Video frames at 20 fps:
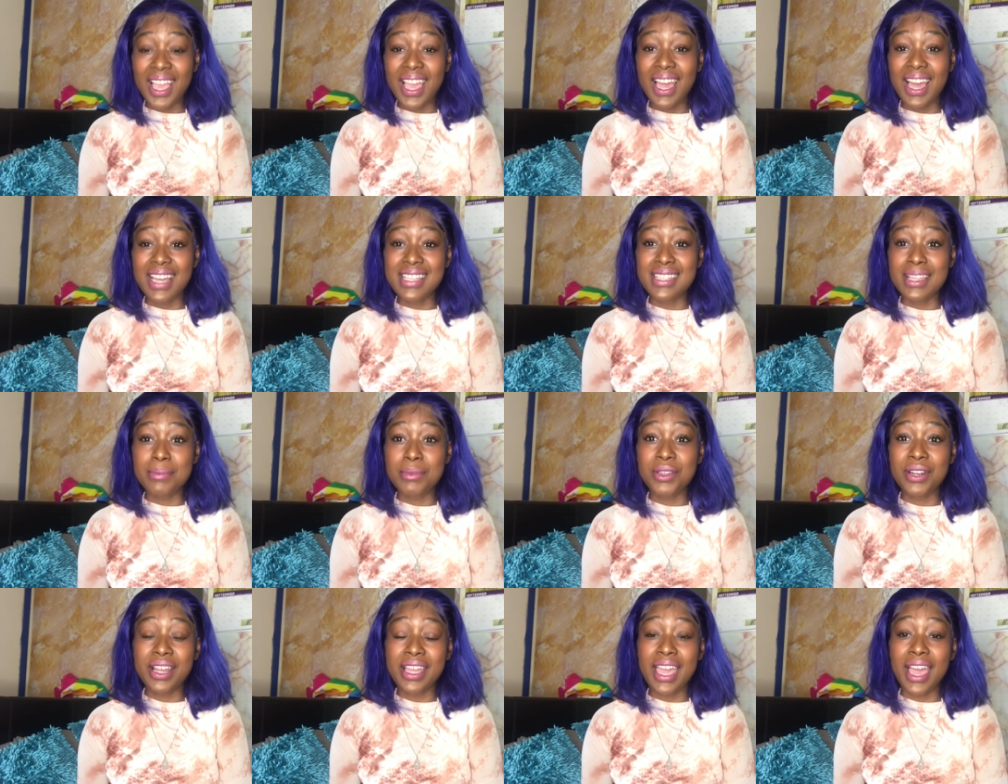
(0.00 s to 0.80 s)
I slept
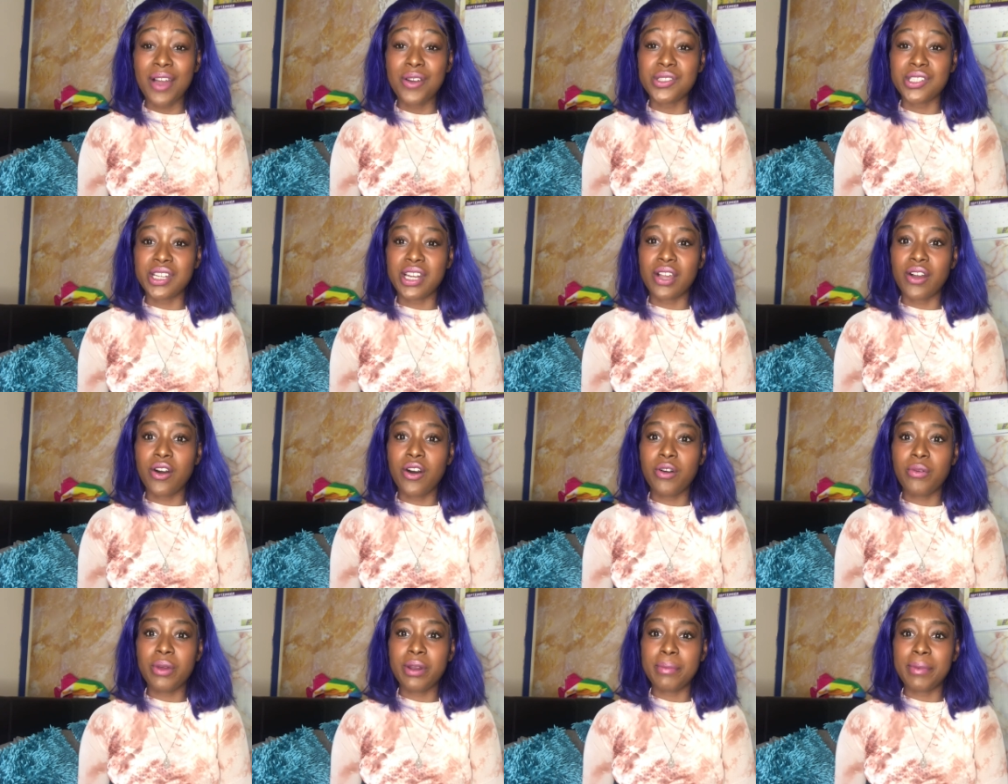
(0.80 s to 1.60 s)
on the couch and I
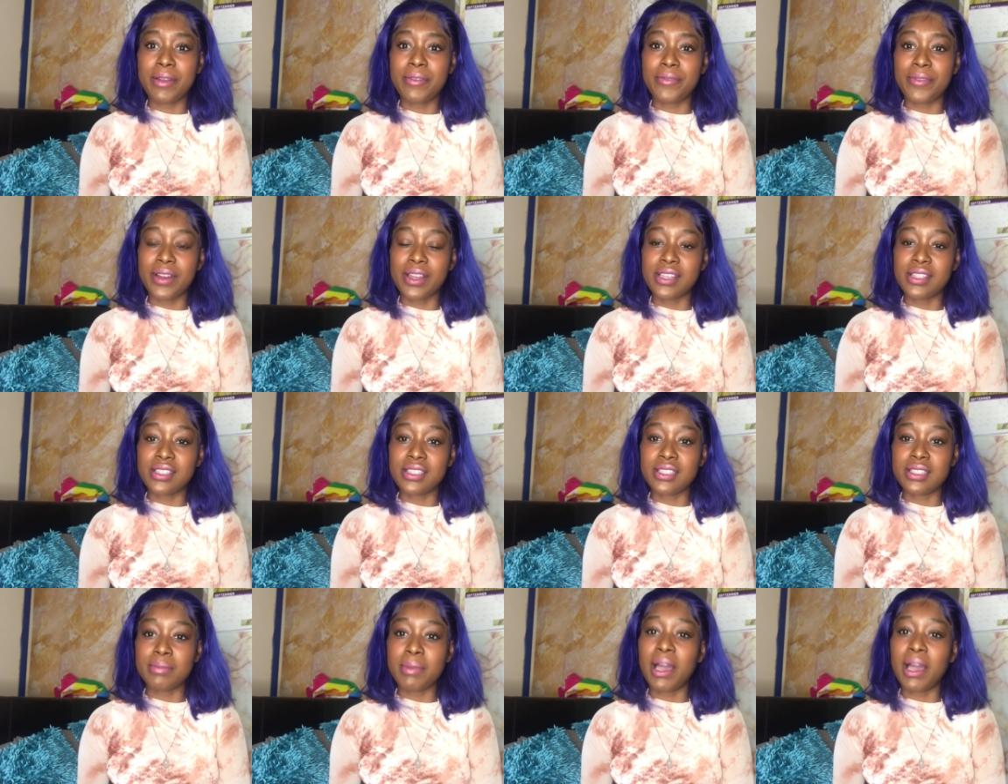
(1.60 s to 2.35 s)
called one of my friends,